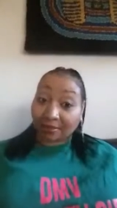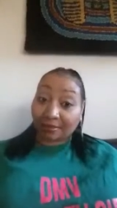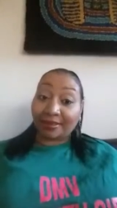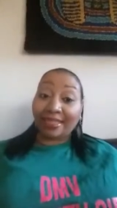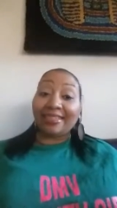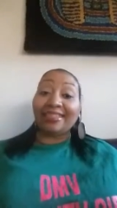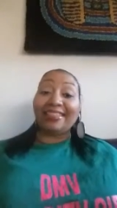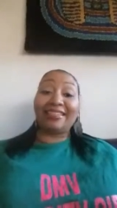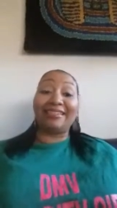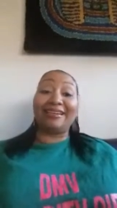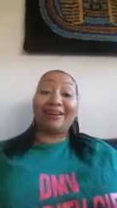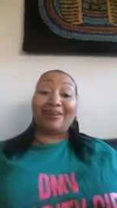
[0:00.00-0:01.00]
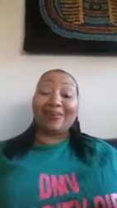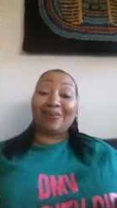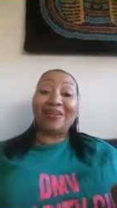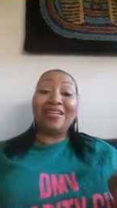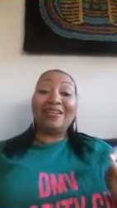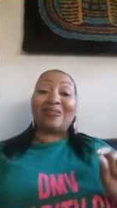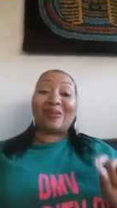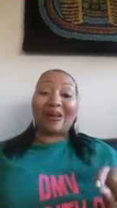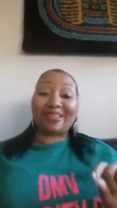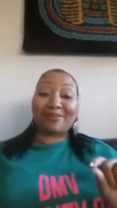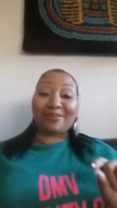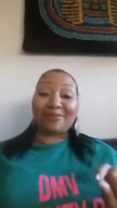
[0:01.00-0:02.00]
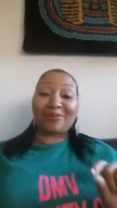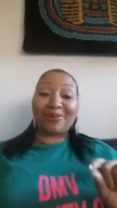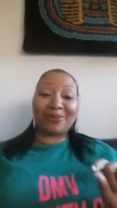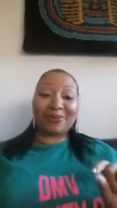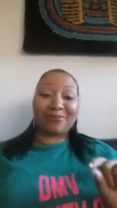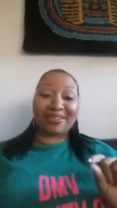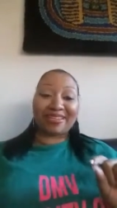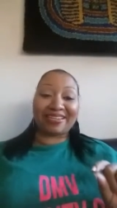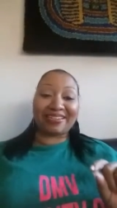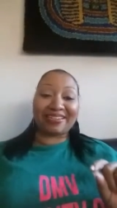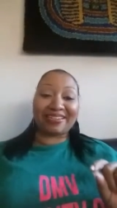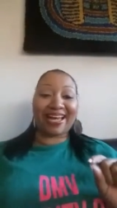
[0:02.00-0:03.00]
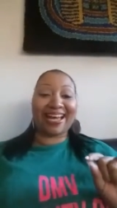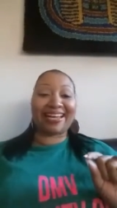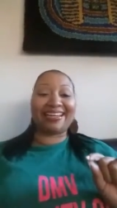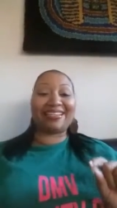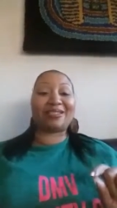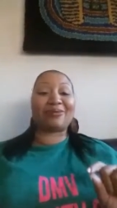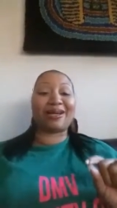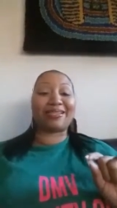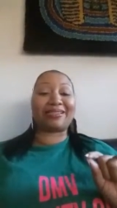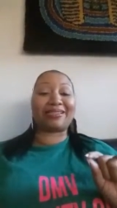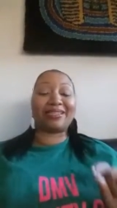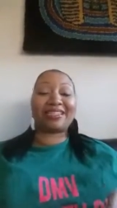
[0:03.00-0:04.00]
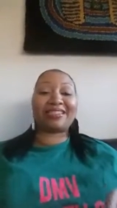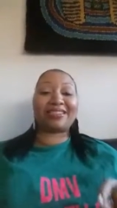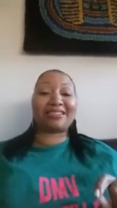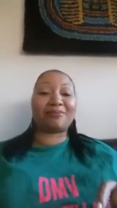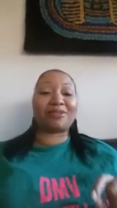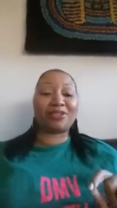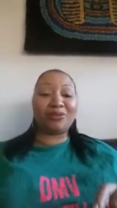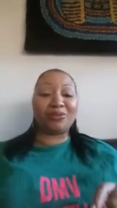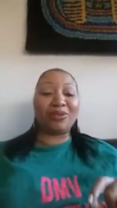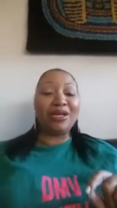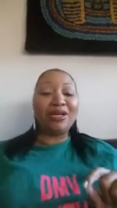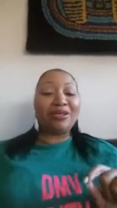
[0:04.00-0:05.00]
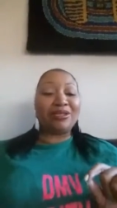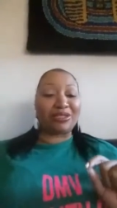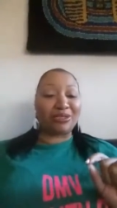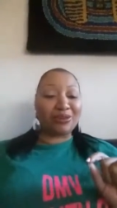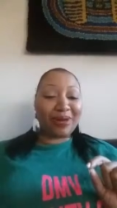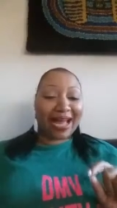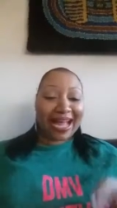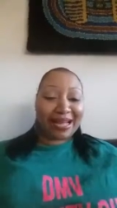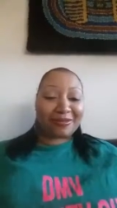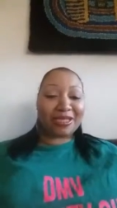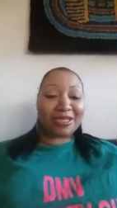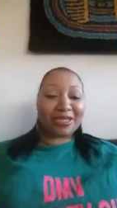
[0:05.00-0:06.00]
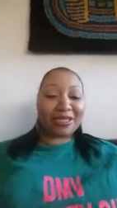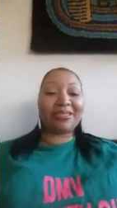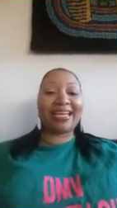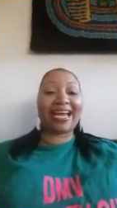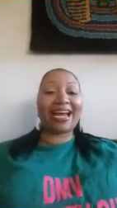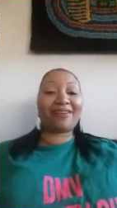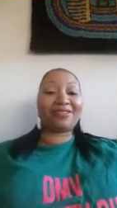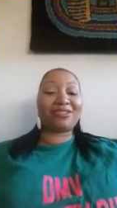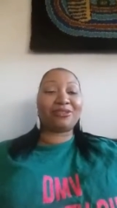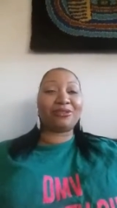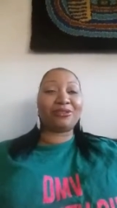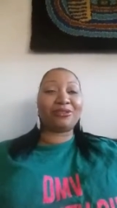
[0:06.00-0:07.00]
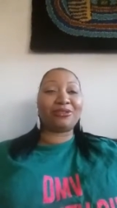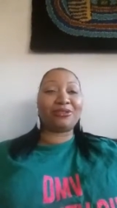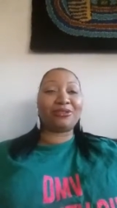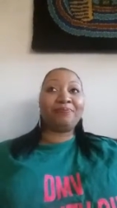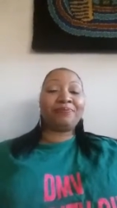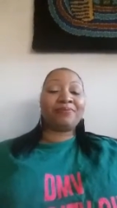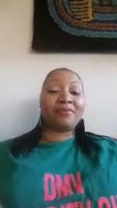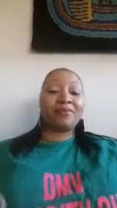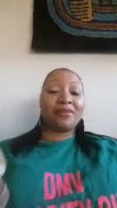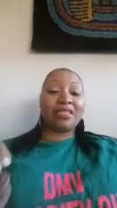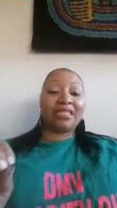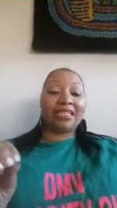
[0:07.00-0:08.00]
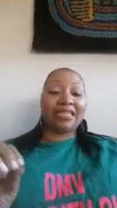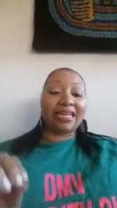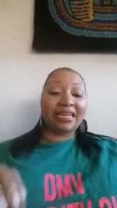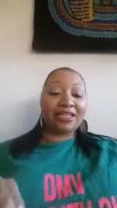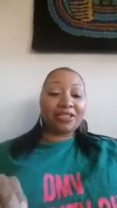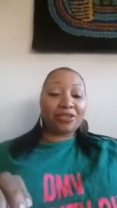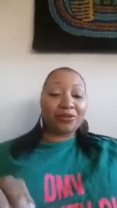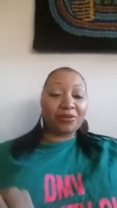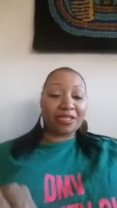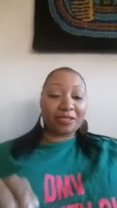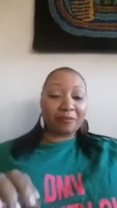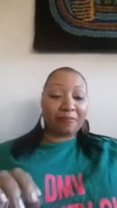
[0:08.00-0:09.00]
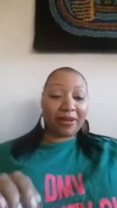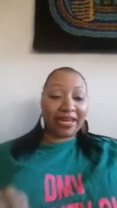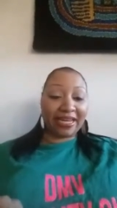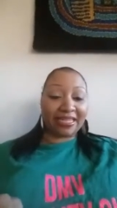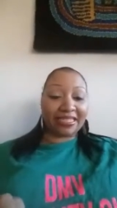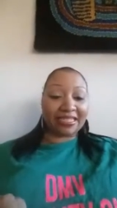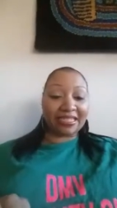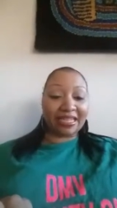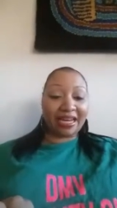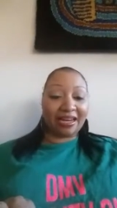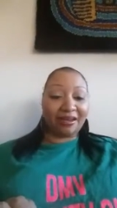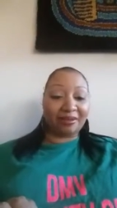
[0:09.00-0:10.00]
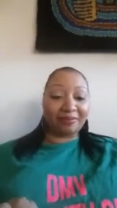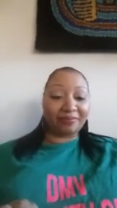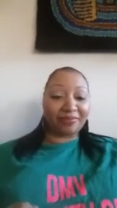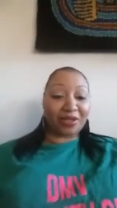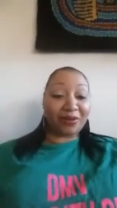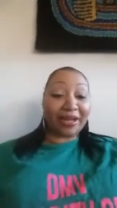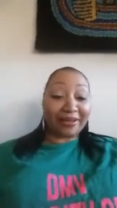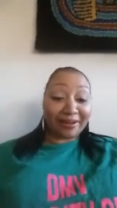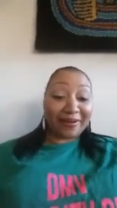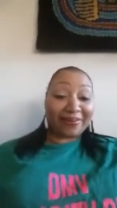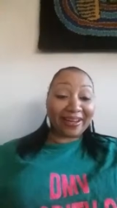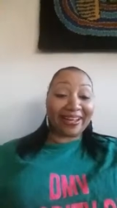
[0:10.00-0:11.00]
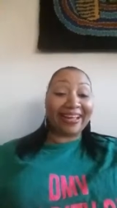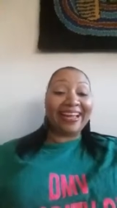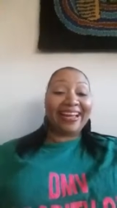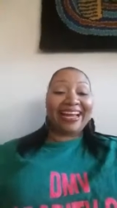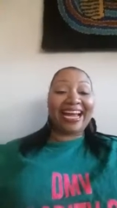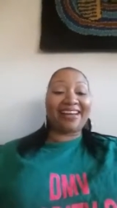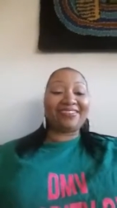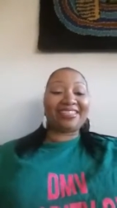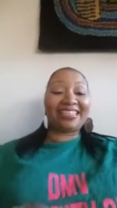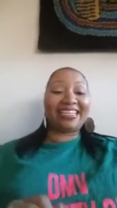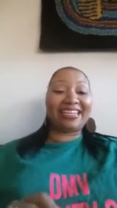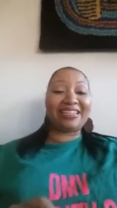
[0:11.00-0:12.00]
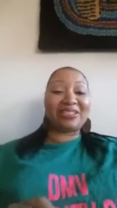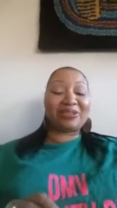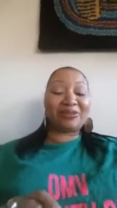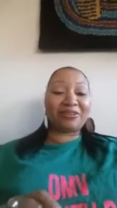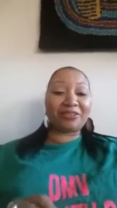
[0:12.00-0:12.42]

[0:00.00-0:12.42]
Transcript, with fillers: them some horrible things about how to interact in relationships too. So you absolutely have to get into a space. Um, okay, okay, have to get into a, a space of